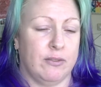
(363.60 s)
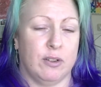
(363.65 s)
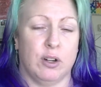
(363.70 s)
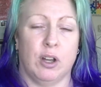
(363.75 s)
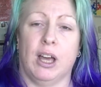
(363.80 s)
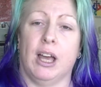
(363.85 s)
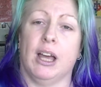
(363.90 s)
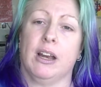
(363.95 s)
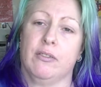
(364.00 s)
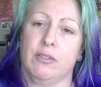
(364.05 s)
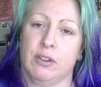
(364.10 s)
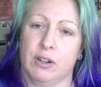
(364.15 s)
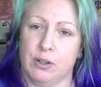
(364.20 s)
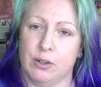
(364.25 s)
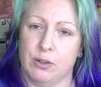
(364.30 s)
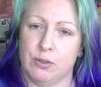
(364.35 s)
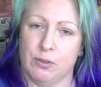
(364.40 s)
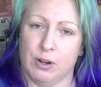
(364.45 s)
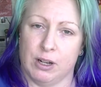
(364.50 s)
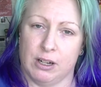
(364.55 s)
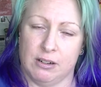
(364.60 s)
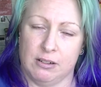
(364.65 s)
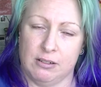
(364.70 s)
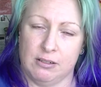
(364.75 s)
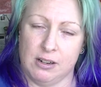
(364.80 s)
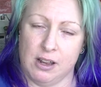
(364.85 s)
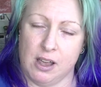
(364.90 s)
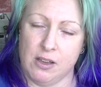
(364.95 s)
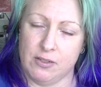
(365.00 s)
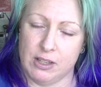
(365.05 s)
not had a very good run
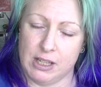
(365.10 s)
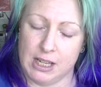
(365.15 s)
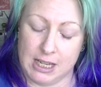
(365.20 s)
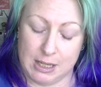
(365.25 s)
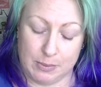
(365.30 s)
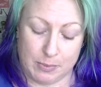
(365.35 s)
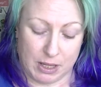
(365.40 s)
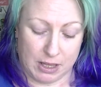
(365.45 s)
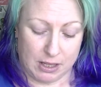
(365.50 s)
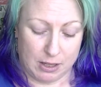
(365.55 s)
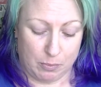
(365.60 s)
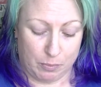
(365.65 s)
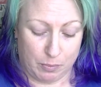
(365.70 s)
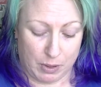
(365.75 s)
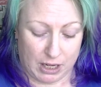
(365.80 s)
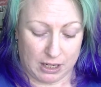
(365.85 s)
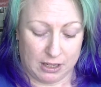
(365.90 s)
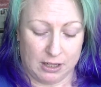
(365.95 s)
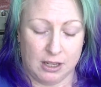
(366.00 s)
over the last month, but